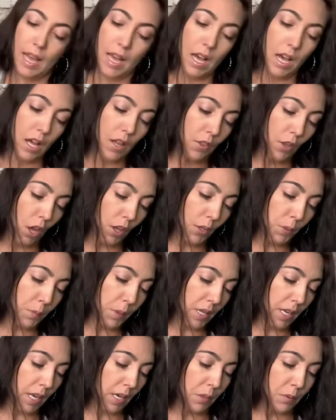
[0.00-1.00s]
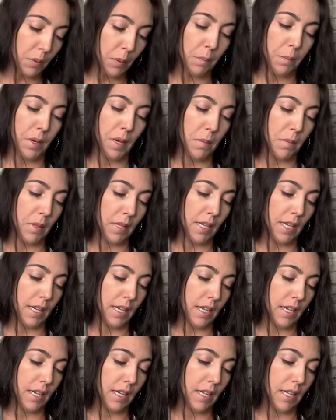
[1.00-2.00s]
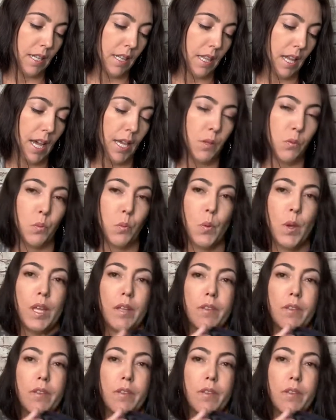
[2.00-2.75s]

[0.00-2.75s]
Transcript: Another Banana Republic lightweight